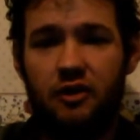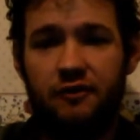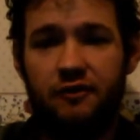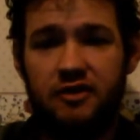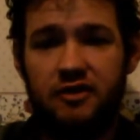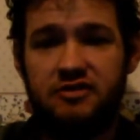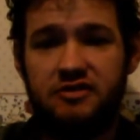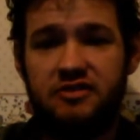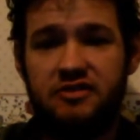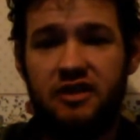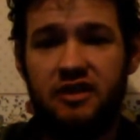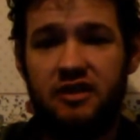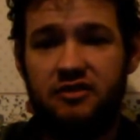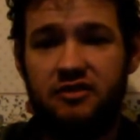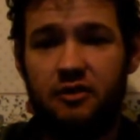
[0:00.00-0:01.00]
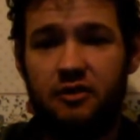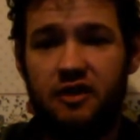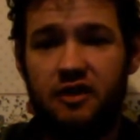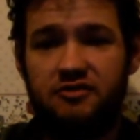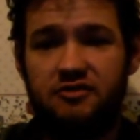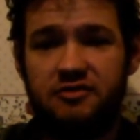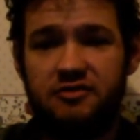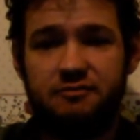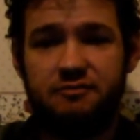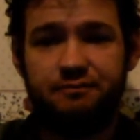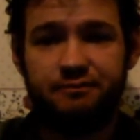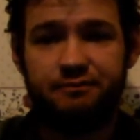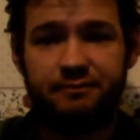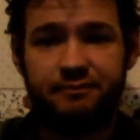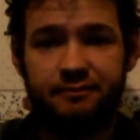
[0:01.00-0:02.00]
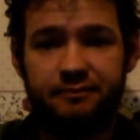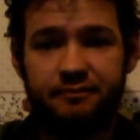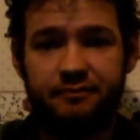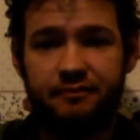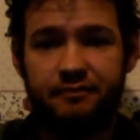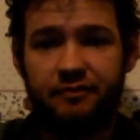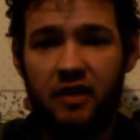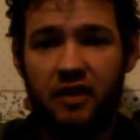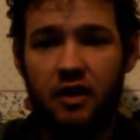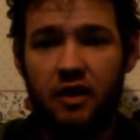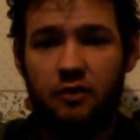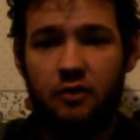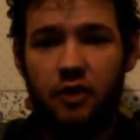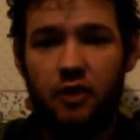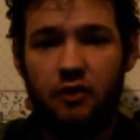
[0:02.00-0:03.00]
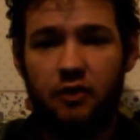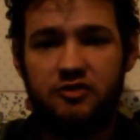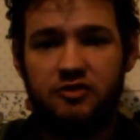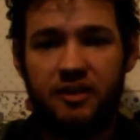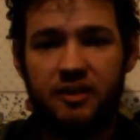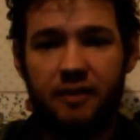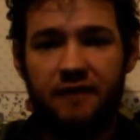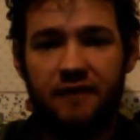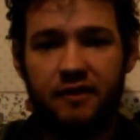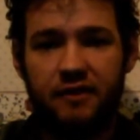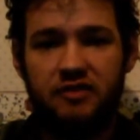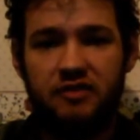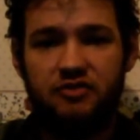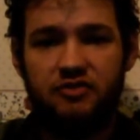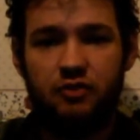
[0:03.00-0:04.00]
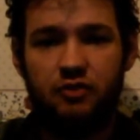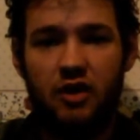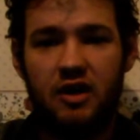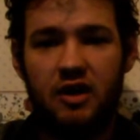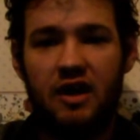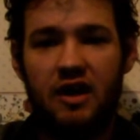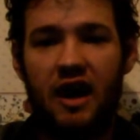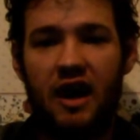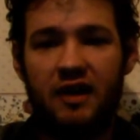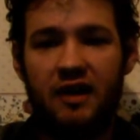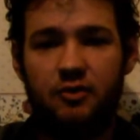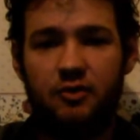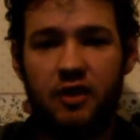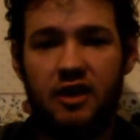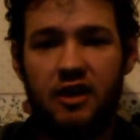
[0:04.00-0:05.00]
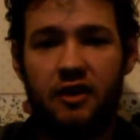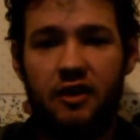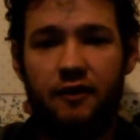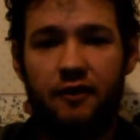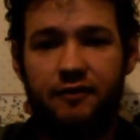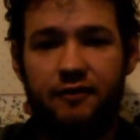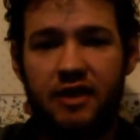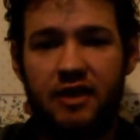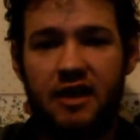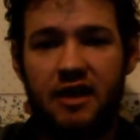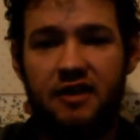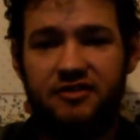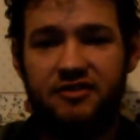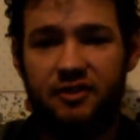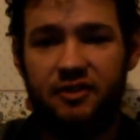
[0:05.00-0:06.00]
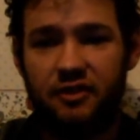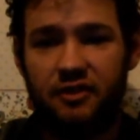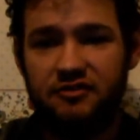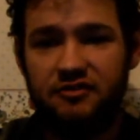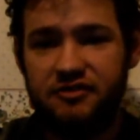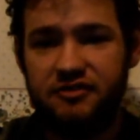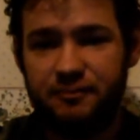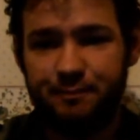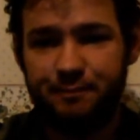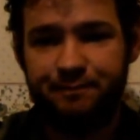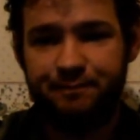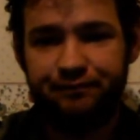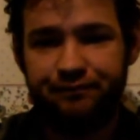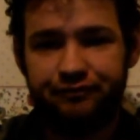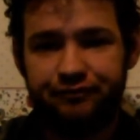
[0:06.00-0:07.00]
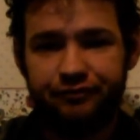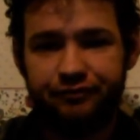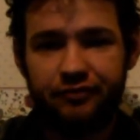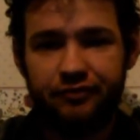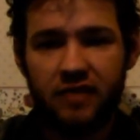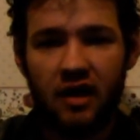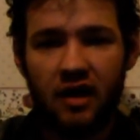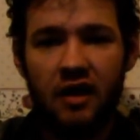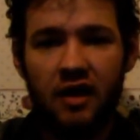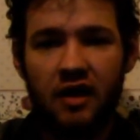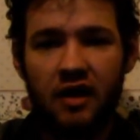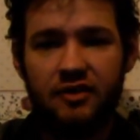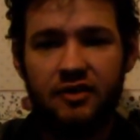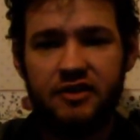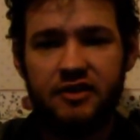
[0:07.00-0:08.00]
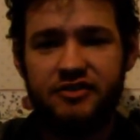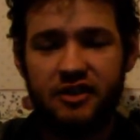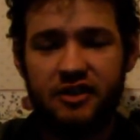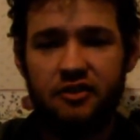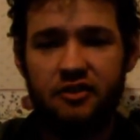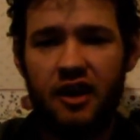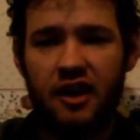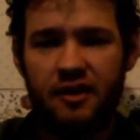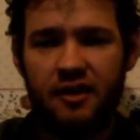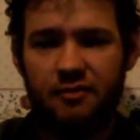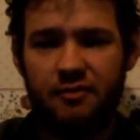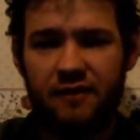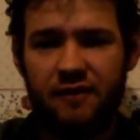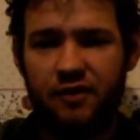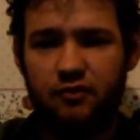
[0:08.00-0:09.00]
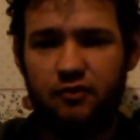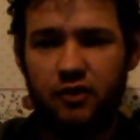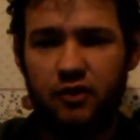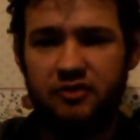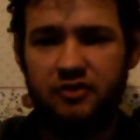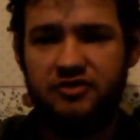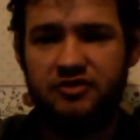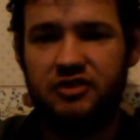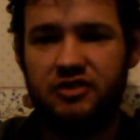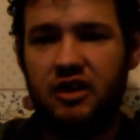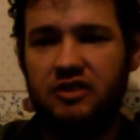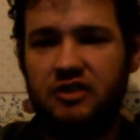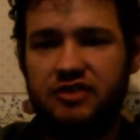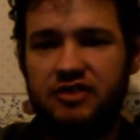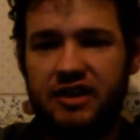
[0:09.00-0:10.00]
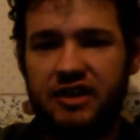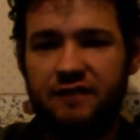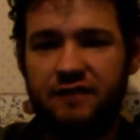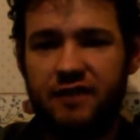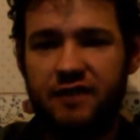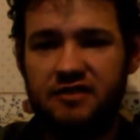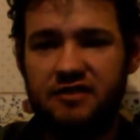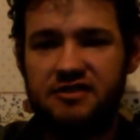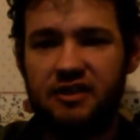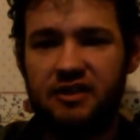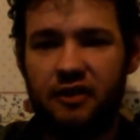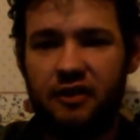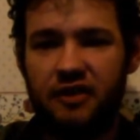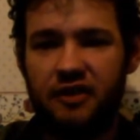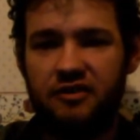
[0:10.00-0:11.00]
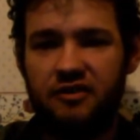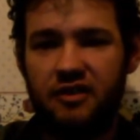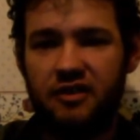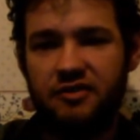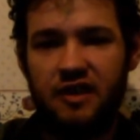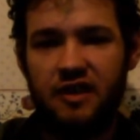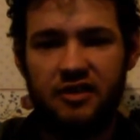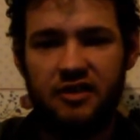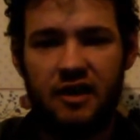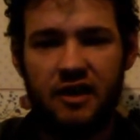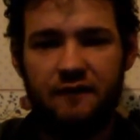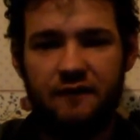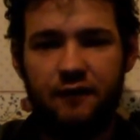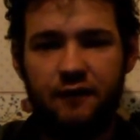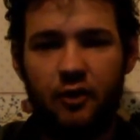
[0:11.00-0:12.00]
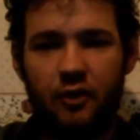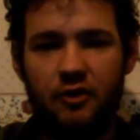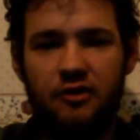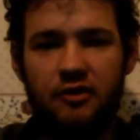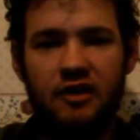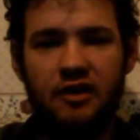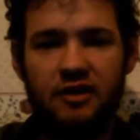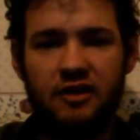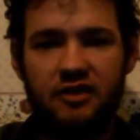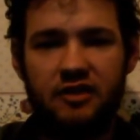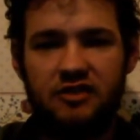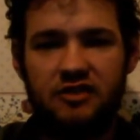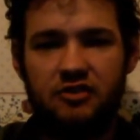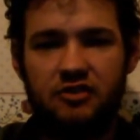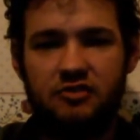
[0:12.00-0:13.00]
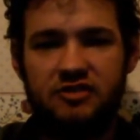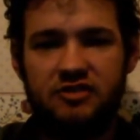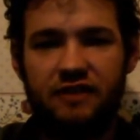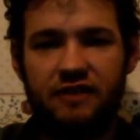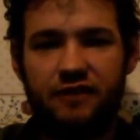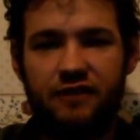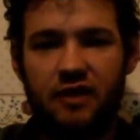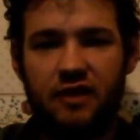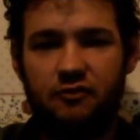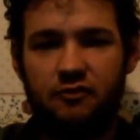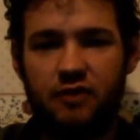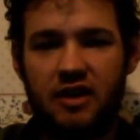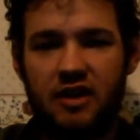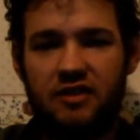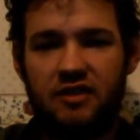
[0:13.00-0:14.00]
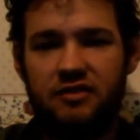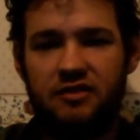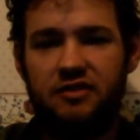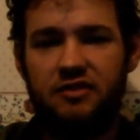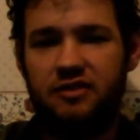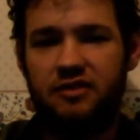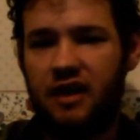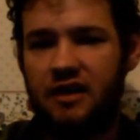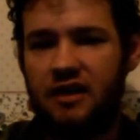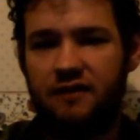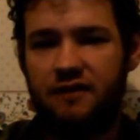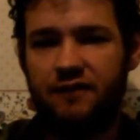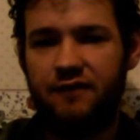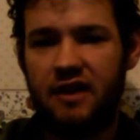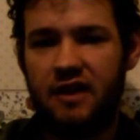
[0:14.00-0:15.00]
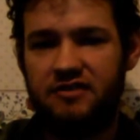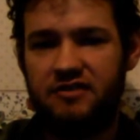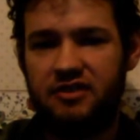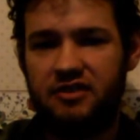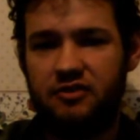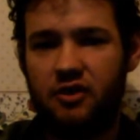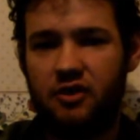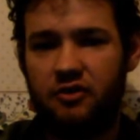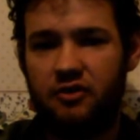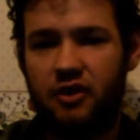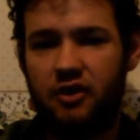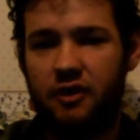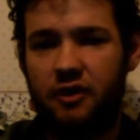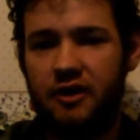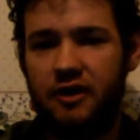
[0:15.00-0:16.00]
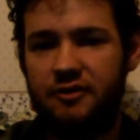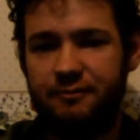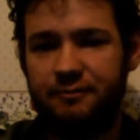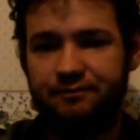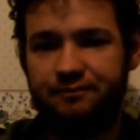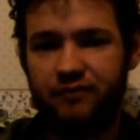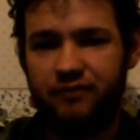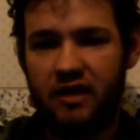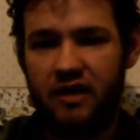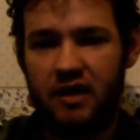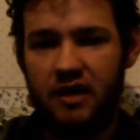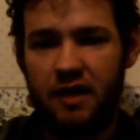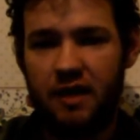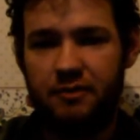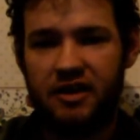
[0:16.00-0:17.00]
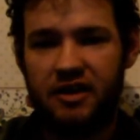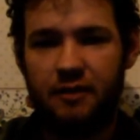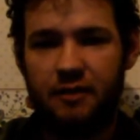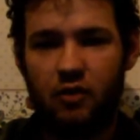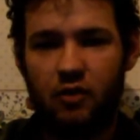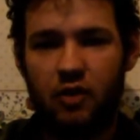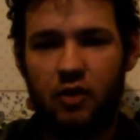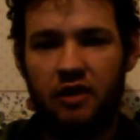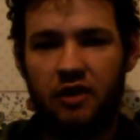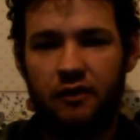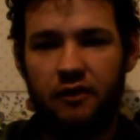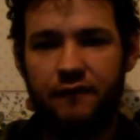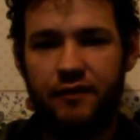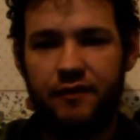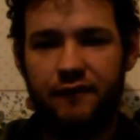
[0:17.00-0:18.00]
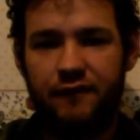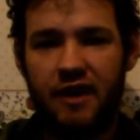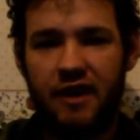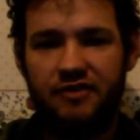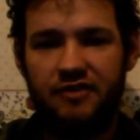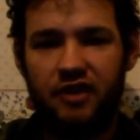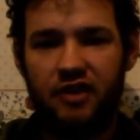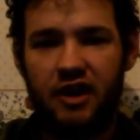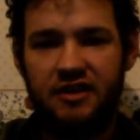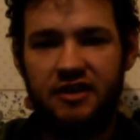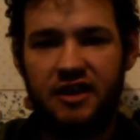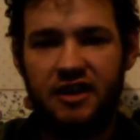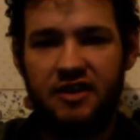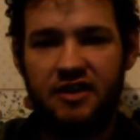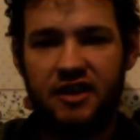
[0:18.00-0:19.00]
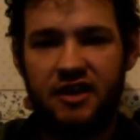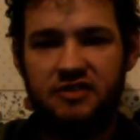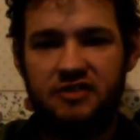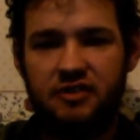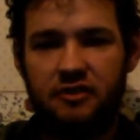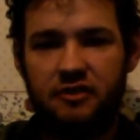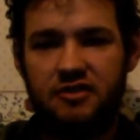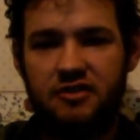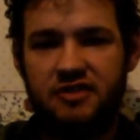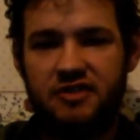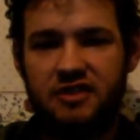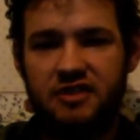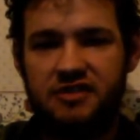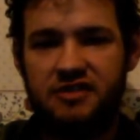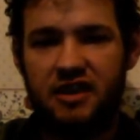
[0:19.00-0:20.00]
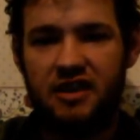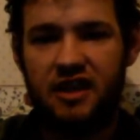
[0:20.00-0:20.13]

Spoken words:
his ignorance, while some others were unaware of their ignorance. The Socratic method was to convince someone that they thought they knew something where they in fact did not know it, and become aware of the fact. The idea that Socrates had